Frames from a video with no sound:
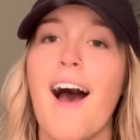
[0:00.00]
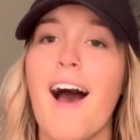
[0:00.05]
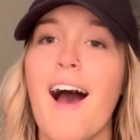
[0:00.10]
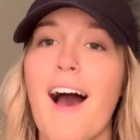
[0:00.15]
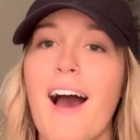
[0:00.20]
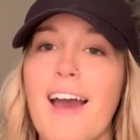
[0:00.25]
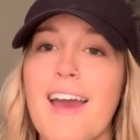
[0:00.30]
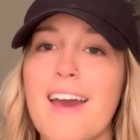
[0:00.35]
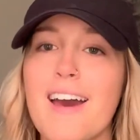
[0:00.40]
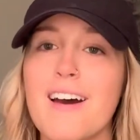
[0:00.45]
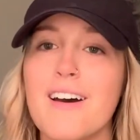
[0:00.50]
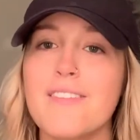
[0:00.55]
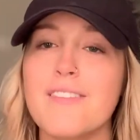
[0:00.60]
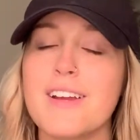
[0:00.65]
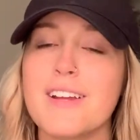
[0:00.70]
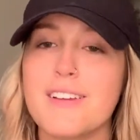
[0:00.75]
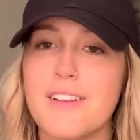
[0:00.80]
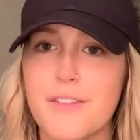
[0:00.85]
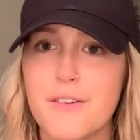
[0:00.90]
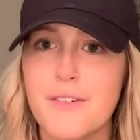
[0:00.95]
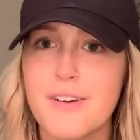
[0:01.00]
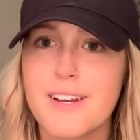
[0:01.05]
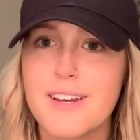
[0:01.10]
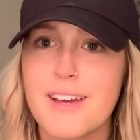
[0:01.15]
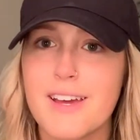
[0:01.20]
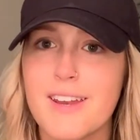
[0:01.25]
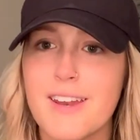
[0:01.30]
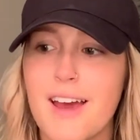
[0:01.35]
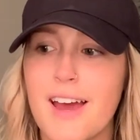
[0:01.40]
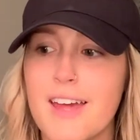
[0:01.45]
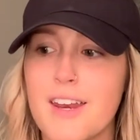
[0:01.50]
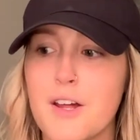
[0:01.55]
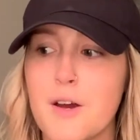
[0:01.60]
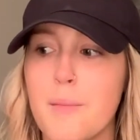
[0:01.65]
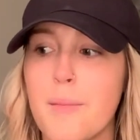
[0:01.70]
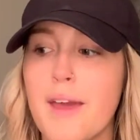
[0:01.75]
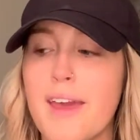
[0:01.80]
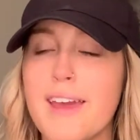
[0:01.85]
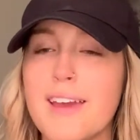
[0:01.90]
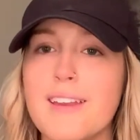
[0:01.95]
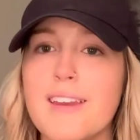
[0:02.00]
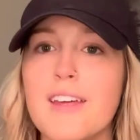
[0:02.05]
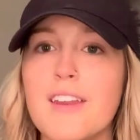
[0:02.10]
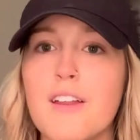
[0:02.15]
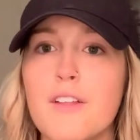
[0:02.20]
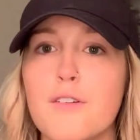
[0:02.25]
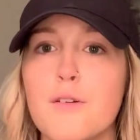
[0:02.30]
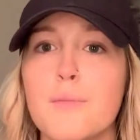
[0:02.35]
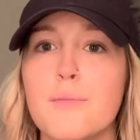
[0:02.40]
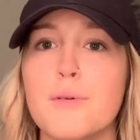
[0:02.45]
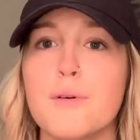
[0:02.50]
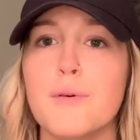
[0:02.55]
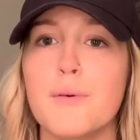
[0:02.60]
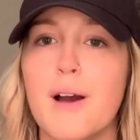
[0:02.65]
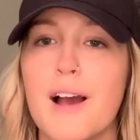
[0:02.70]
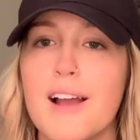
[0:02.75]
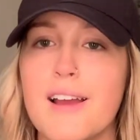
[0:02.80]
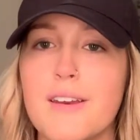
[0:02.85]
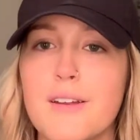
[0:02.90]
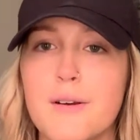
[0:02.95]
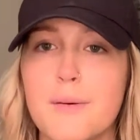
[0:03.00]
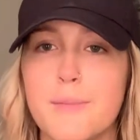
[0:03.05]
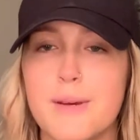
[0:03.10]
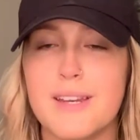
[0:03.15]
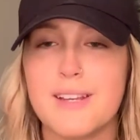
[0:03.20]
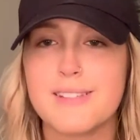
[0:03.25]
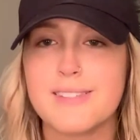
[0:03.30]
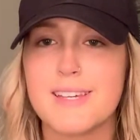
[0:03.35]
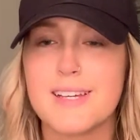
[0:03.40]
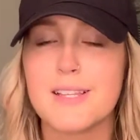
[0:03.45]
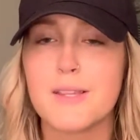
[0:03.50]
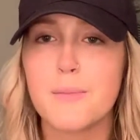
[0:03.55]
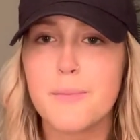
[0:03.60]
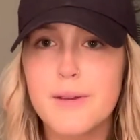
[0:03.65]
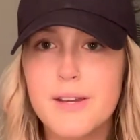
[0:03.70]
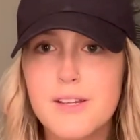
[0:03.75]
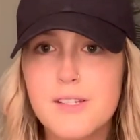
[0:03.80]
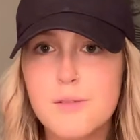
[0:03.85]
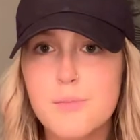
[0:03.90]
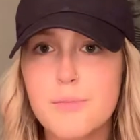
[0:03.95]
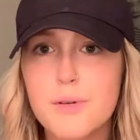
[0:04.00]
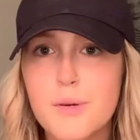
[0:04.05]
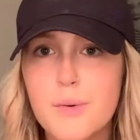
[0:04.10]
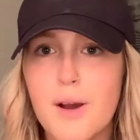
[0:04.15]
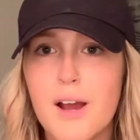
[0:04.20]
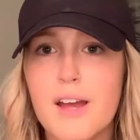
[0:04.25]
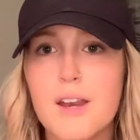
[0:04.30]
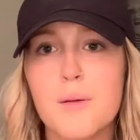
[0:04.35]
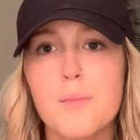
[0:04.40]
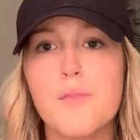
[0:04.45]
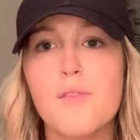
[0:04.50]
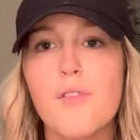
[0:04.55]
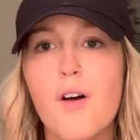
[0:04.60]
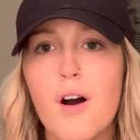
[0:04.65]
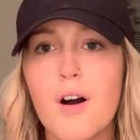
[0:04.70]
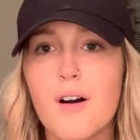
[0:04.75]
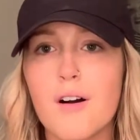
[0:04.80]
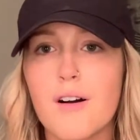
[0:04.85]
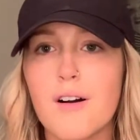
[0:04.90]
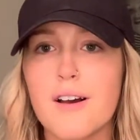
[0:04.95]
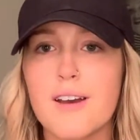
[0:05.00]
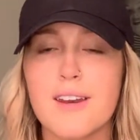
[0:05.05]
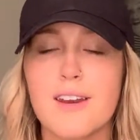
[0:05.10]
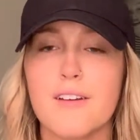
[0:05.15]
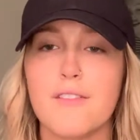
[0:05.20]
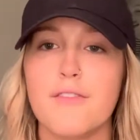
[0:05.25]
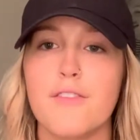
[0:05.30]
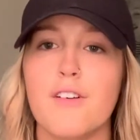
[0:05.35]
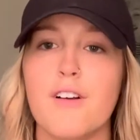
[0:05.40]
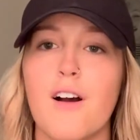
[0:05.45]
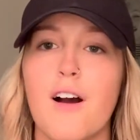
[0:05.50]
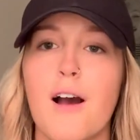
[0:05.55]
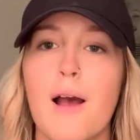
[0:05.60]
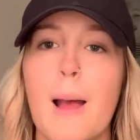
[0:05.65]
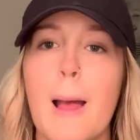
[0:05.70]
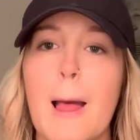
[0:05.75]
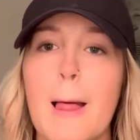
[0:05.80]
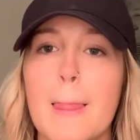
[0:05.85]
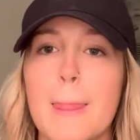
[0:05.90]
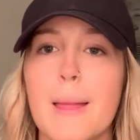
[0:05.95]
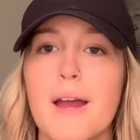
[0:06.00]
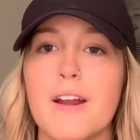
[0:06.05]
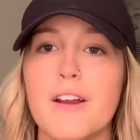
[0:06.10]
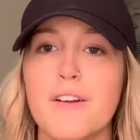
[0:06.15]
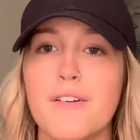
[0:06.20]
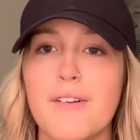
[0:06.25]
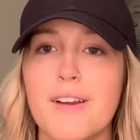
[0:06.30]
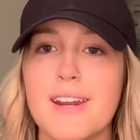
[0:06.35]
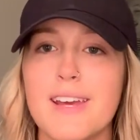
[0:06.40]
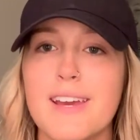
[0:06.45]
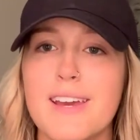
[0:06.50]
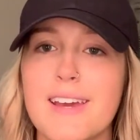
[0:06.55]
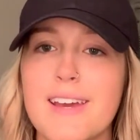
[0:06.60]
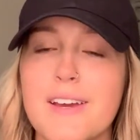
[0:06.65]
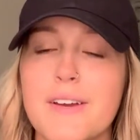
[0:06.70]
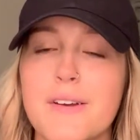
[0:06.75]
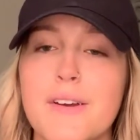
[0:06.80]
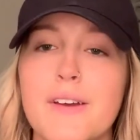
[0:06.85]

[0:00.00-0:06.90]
I have another Rae Dunn item and another Boo item, and it's like the biggest Boo item of all, and I forgot. Are you ready?